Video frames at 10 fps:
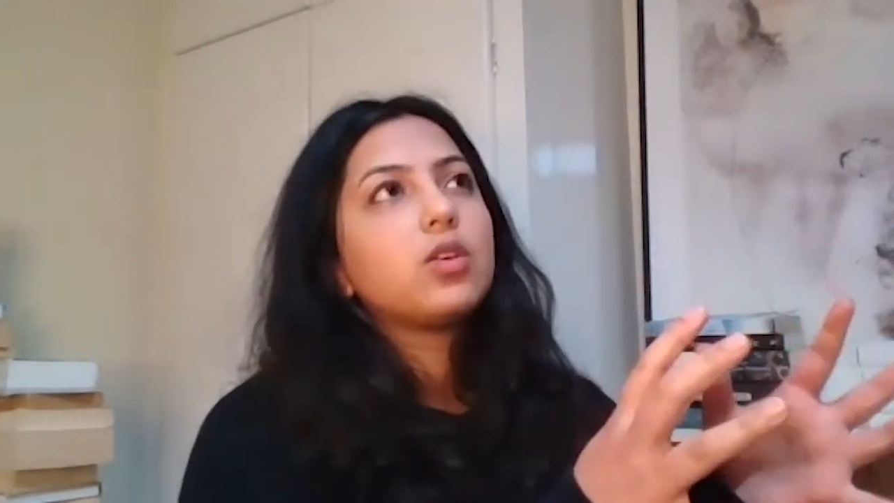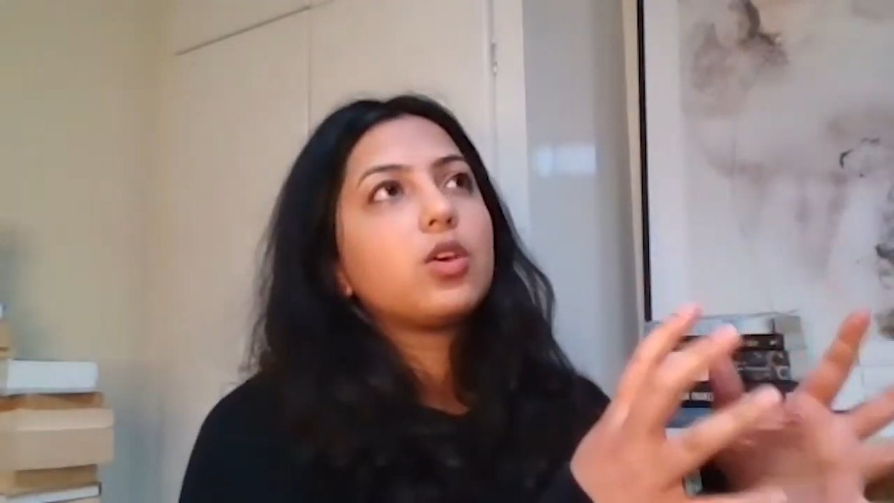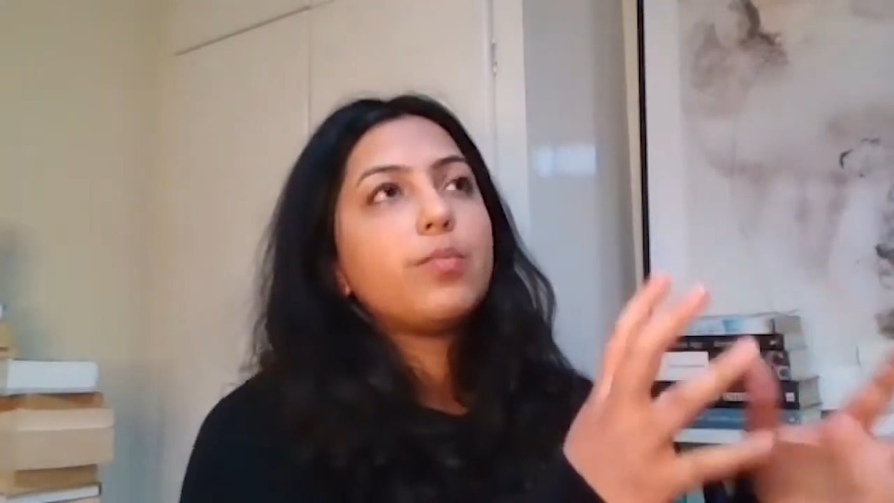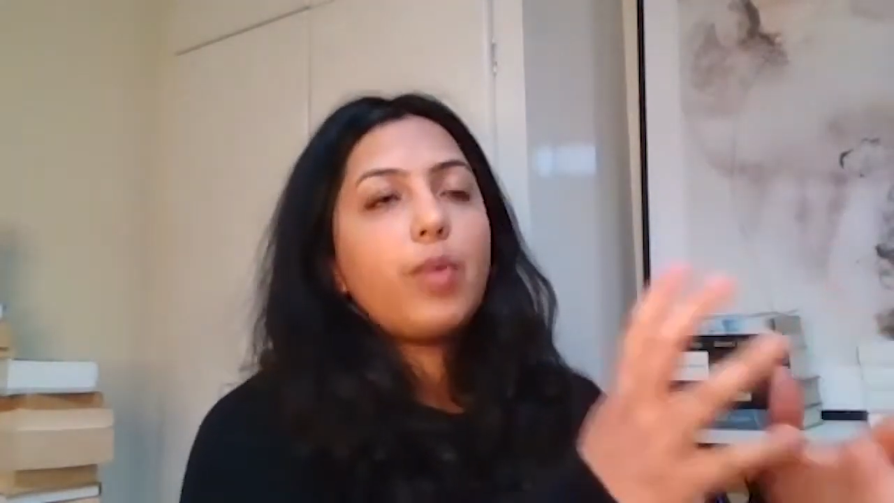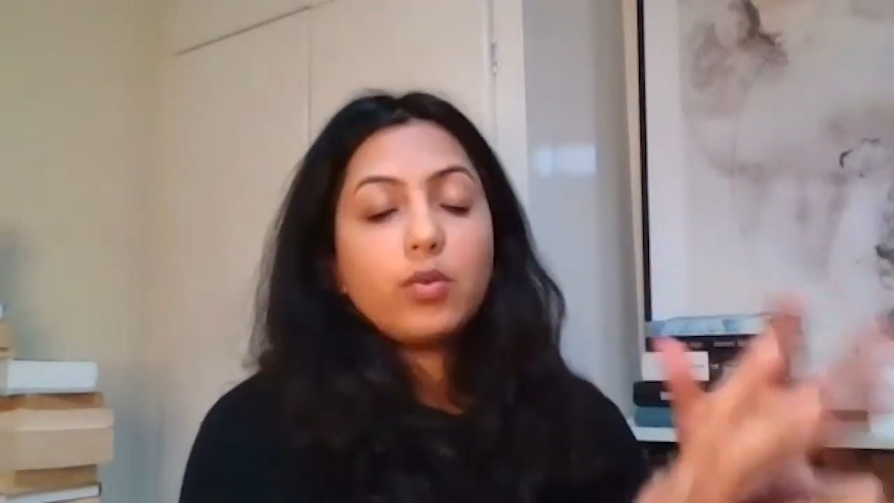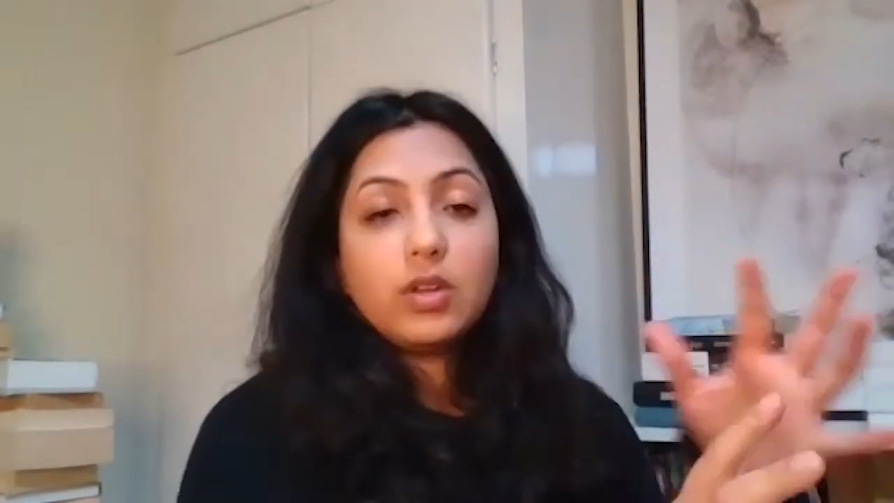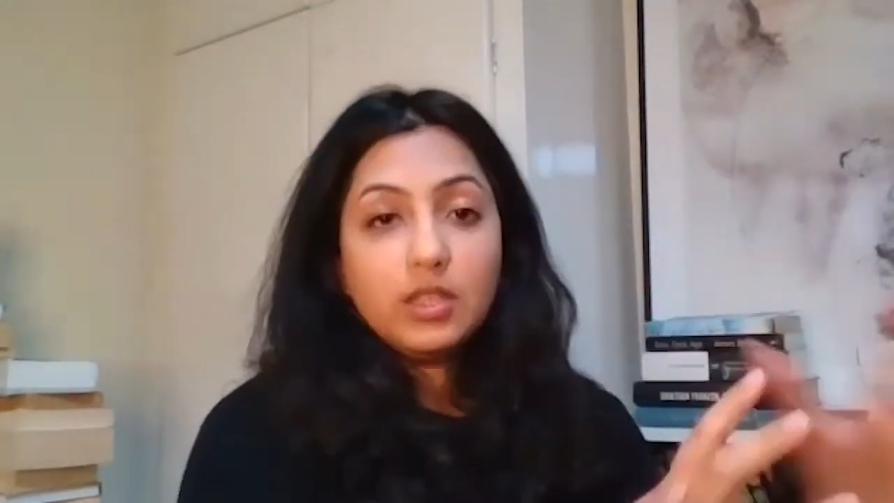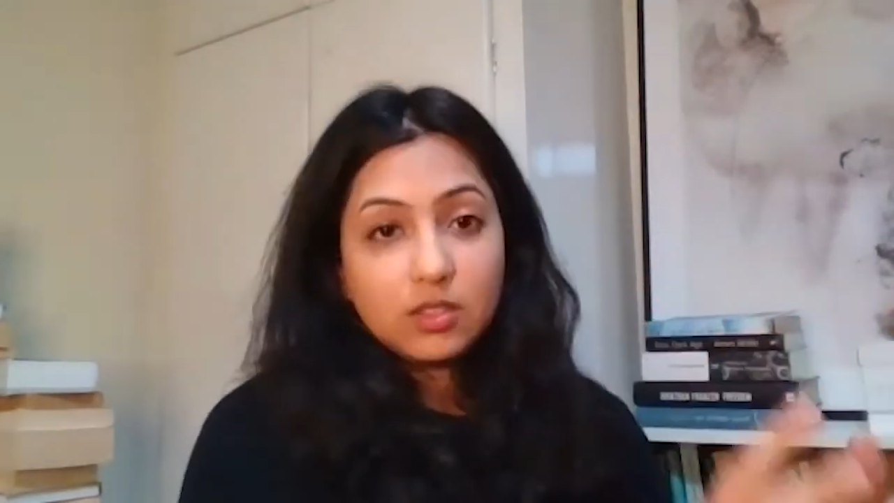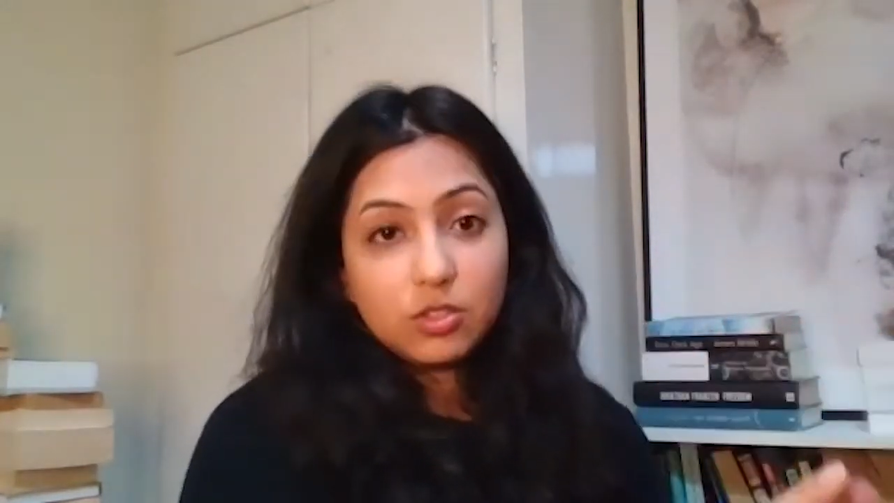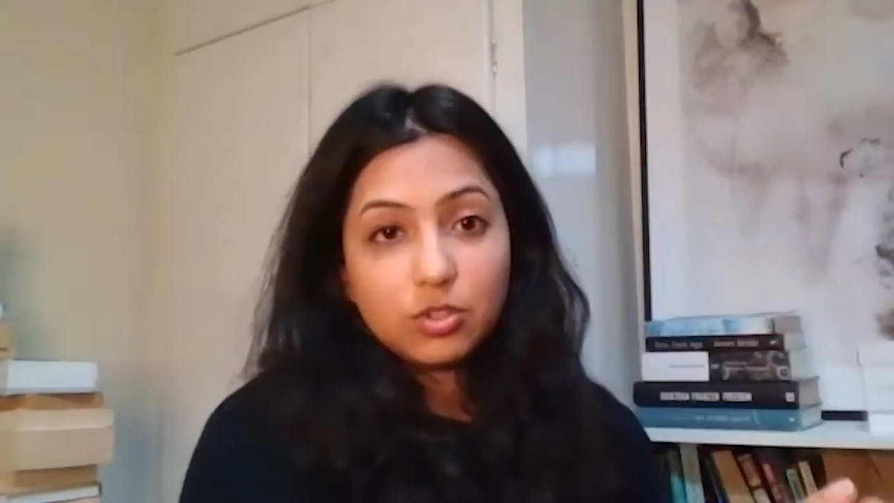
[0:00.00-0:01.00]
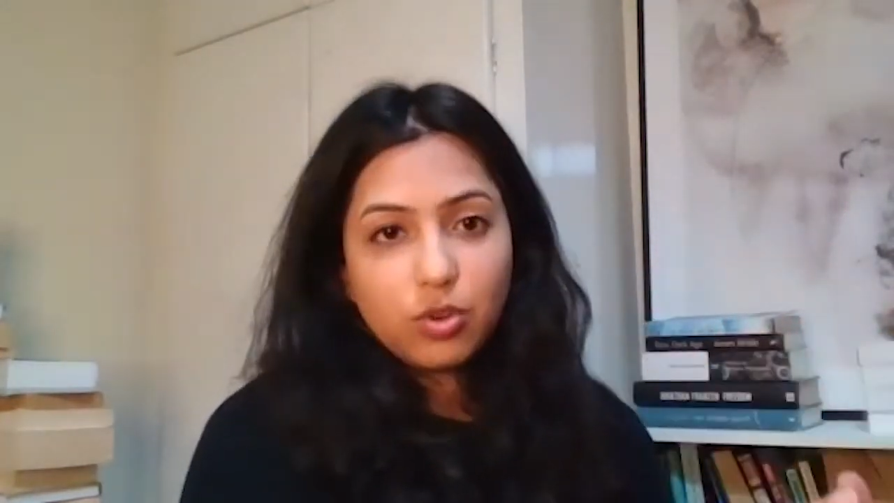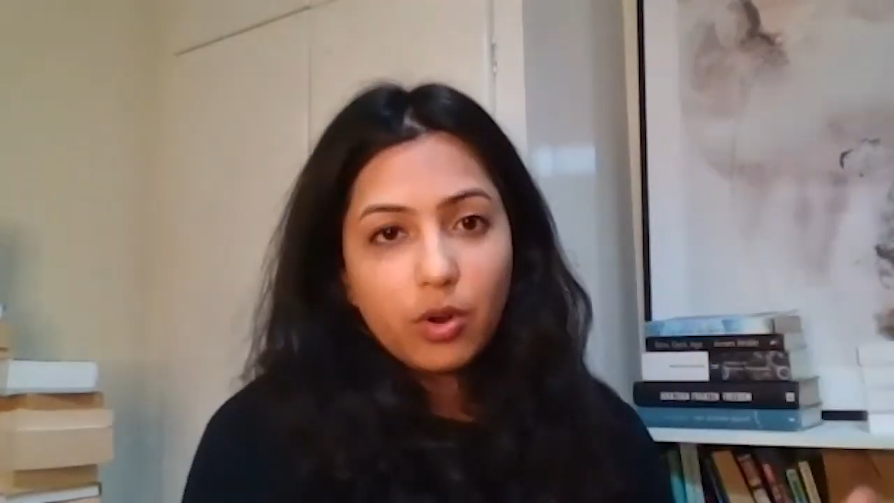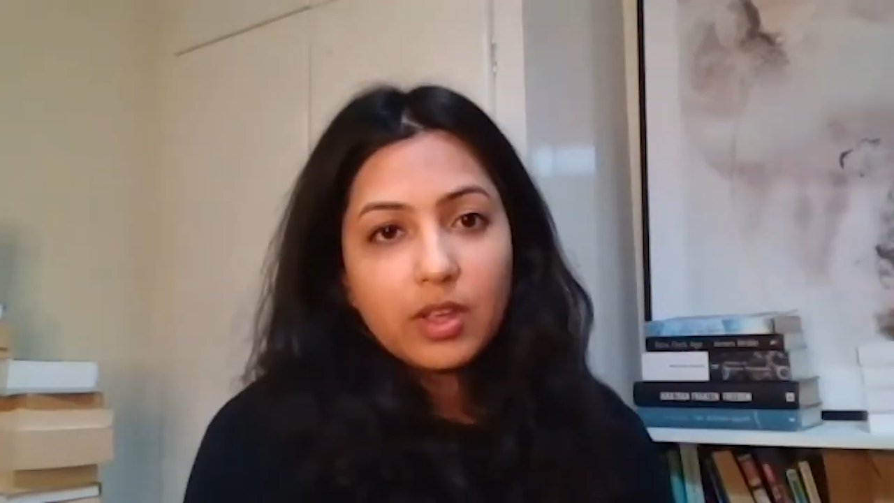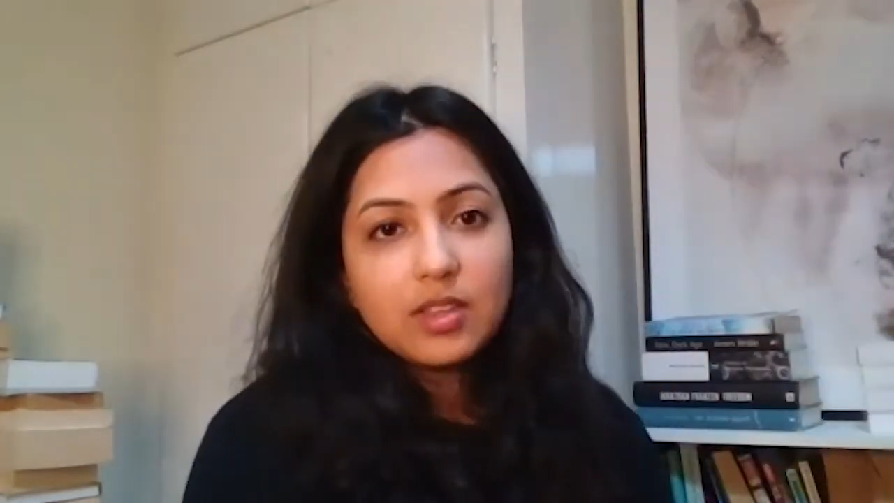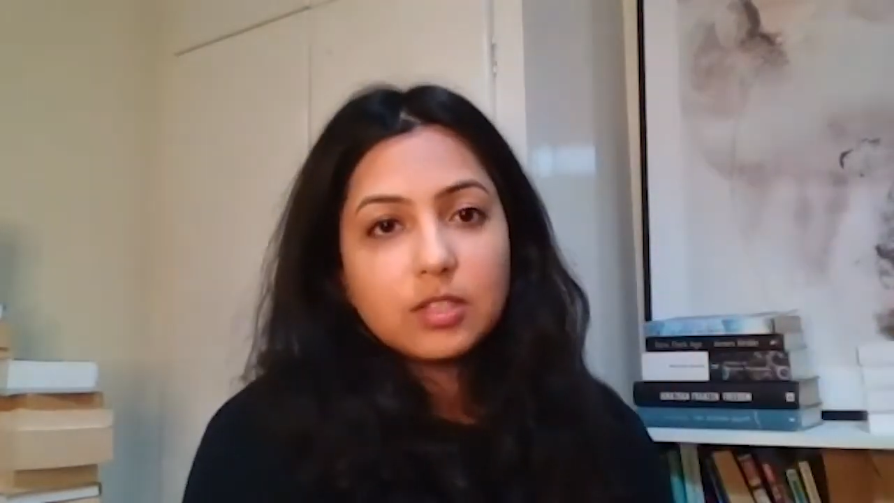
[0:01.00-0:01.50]
component is the
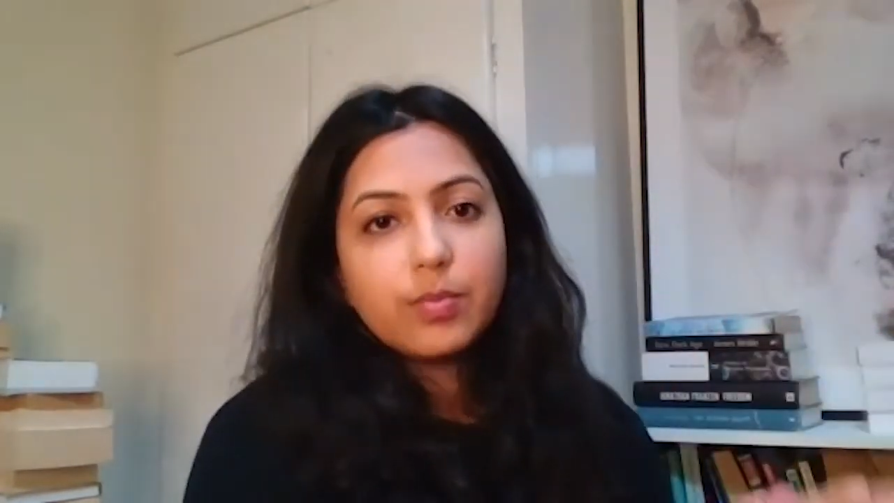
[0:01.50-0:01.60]
strongest,